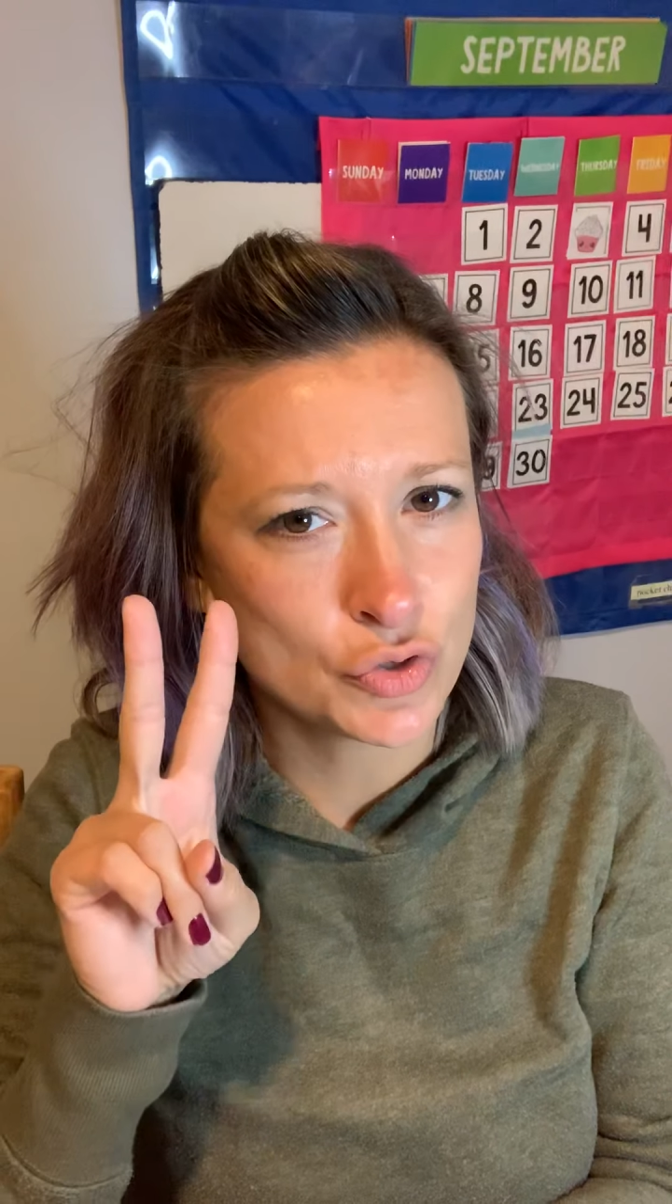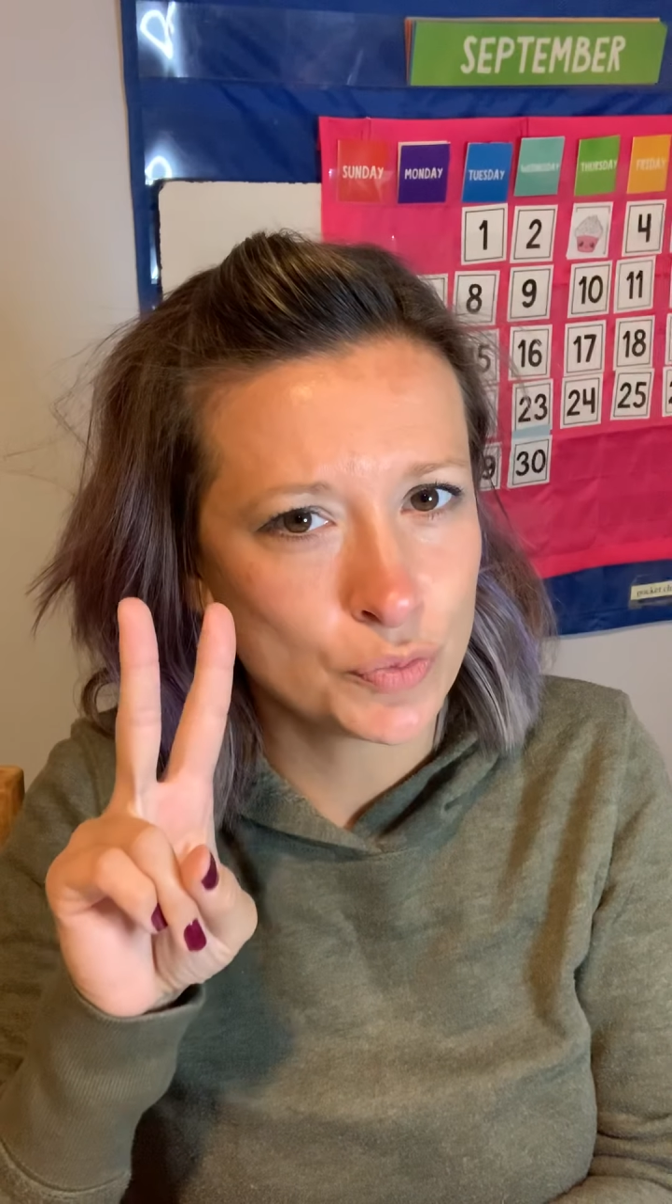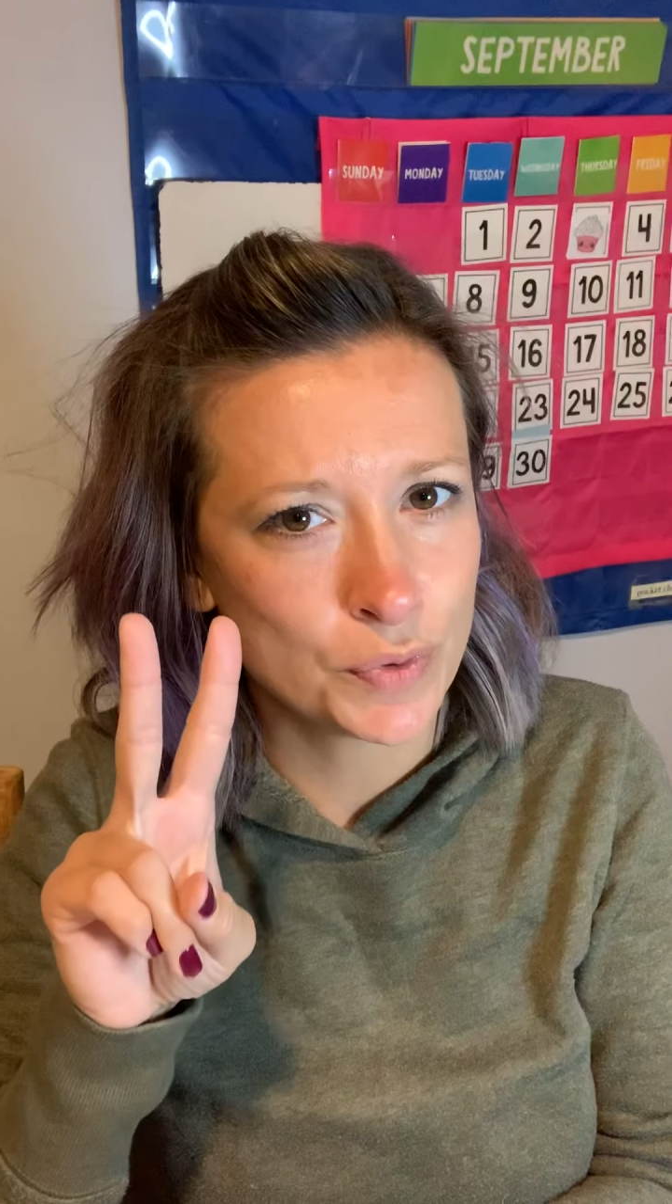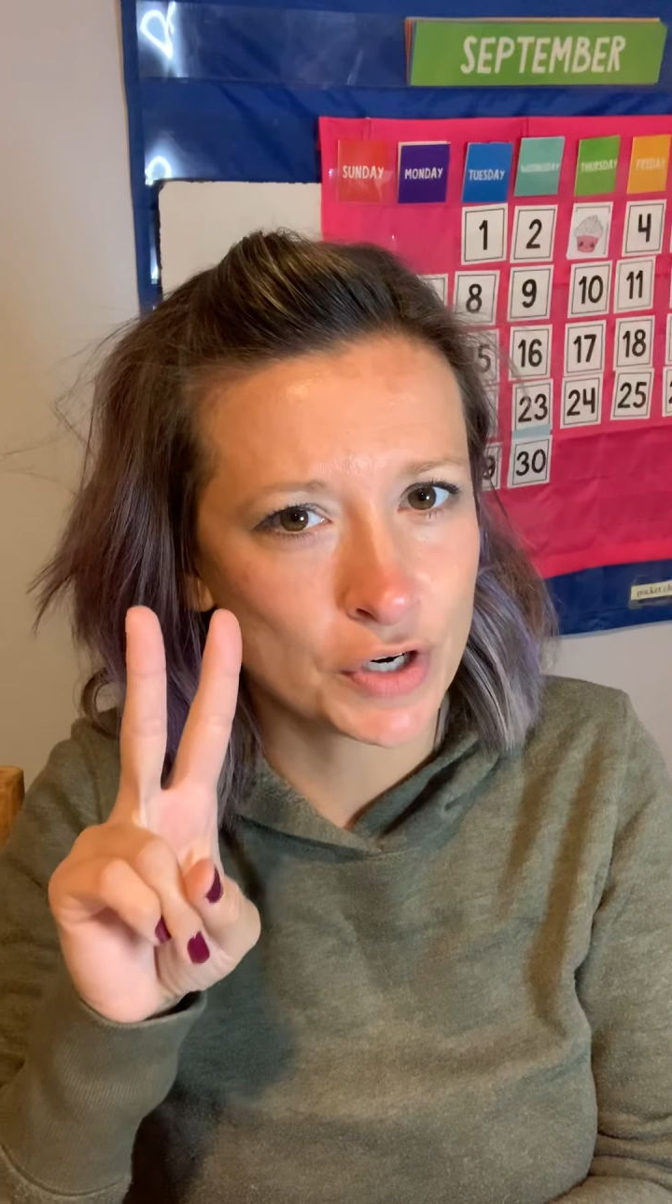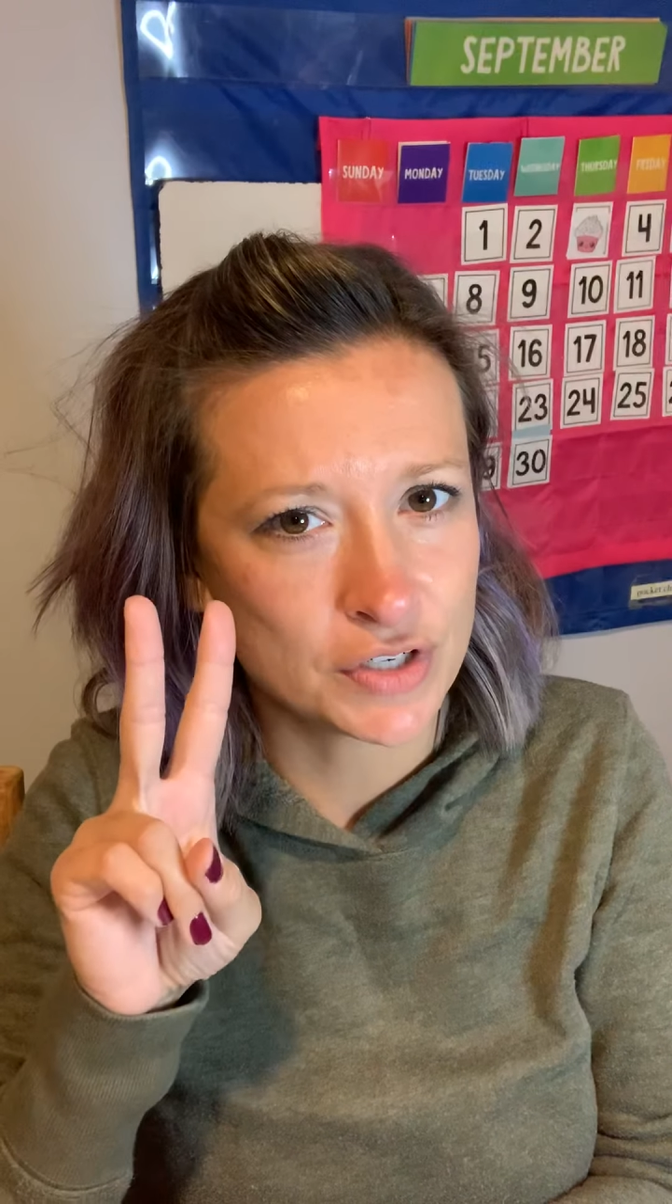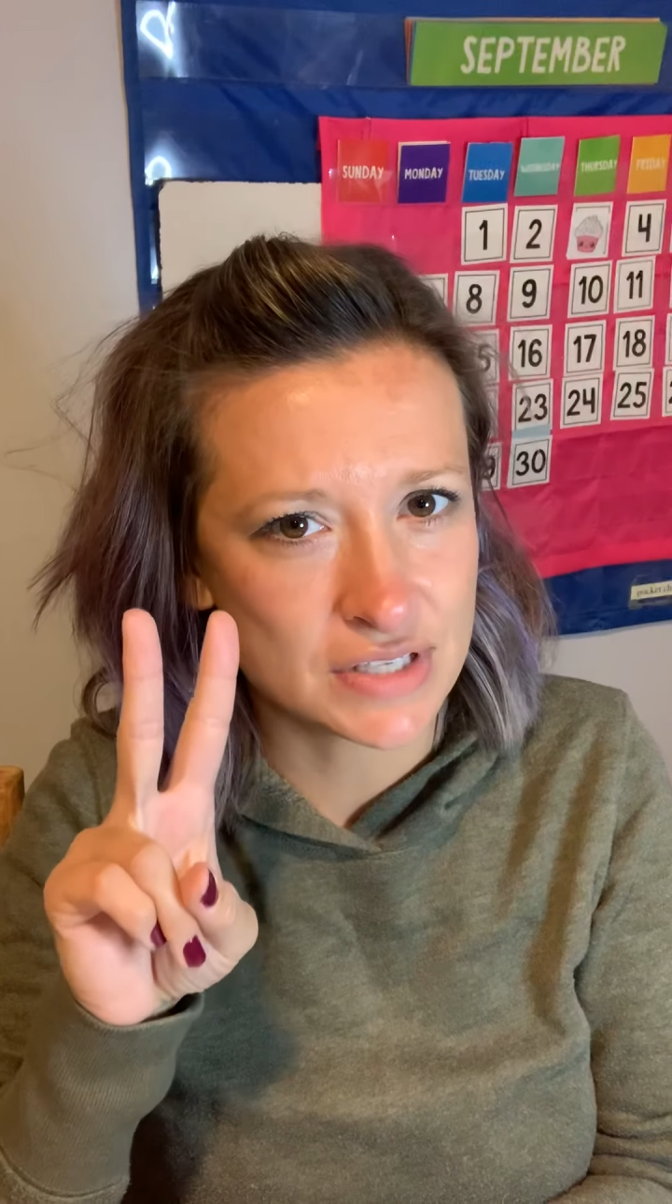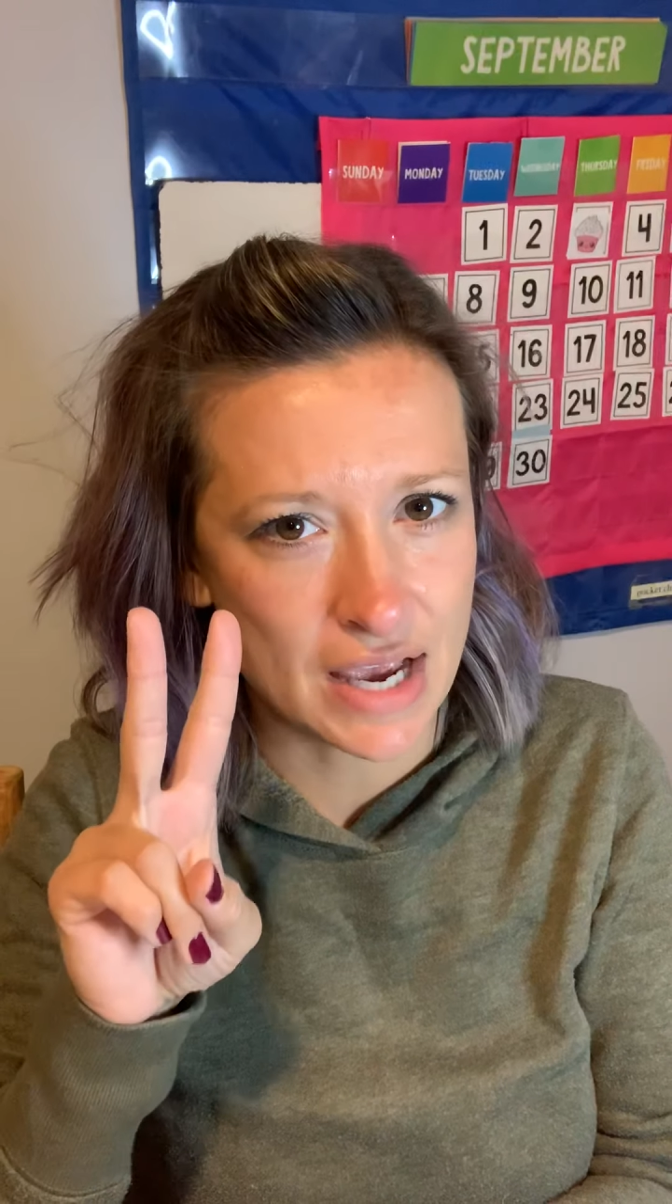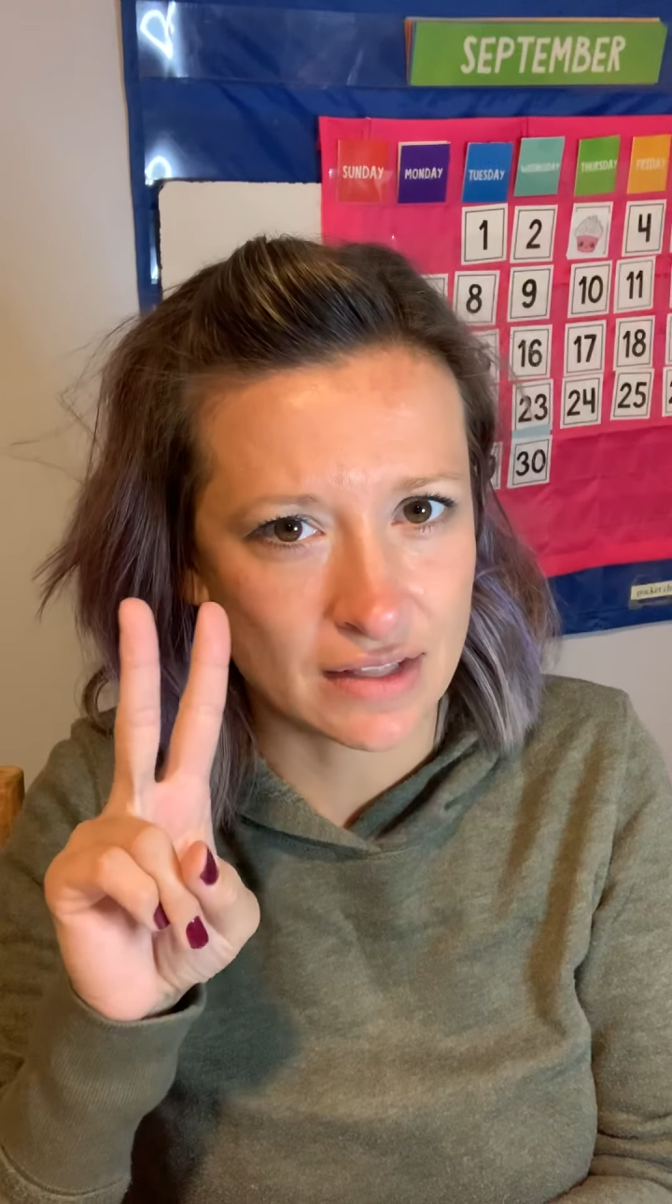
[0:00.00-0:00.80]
birds at